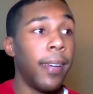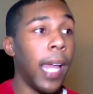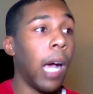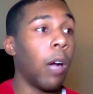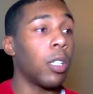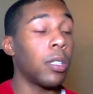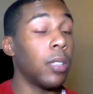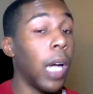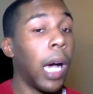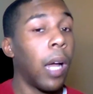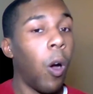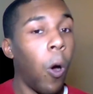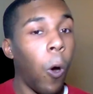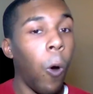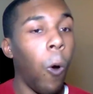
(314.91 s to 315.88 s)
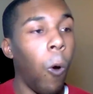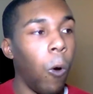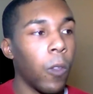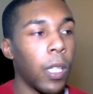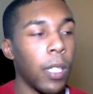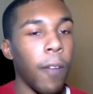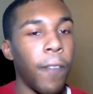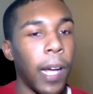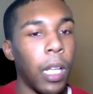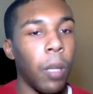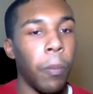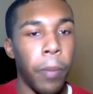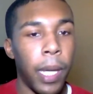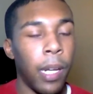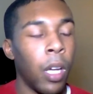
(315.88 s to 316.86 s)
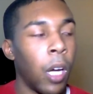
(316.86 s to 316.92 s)
now does not hold the
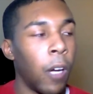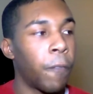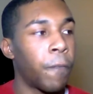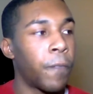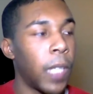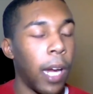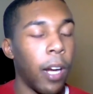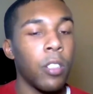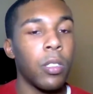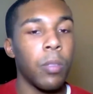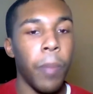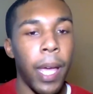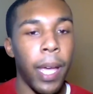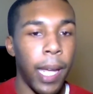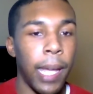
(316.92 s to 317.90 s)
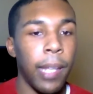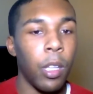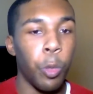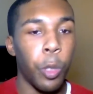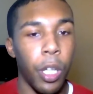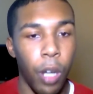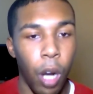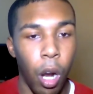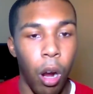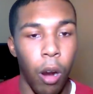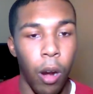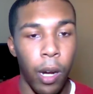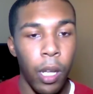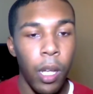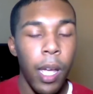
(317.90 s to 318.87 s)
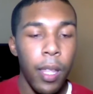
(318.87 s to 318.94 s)
development of Terrence Mann and Luke
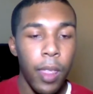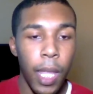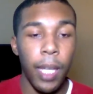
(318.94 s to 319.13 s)
Kennard.